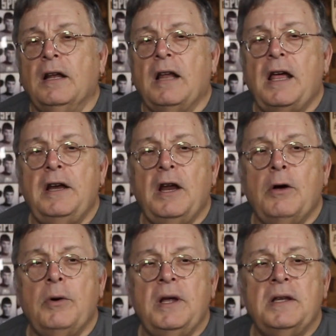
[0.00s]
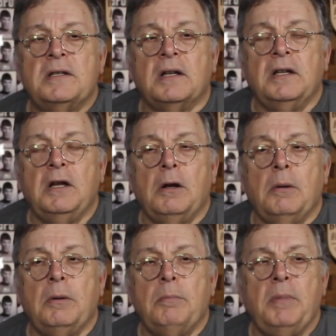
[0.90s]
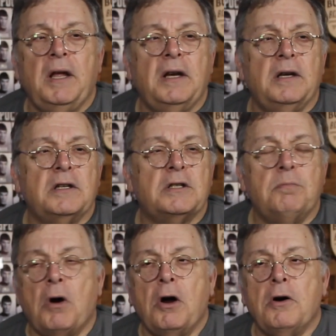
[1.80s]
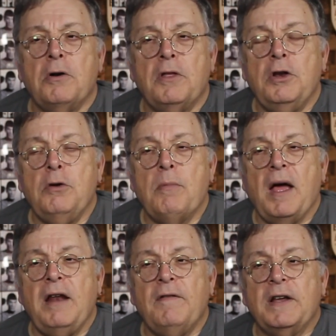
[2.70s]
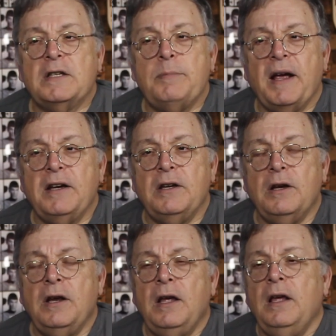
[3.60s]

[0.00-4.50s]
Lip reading: Londo is a little bit smarter than you might have expected.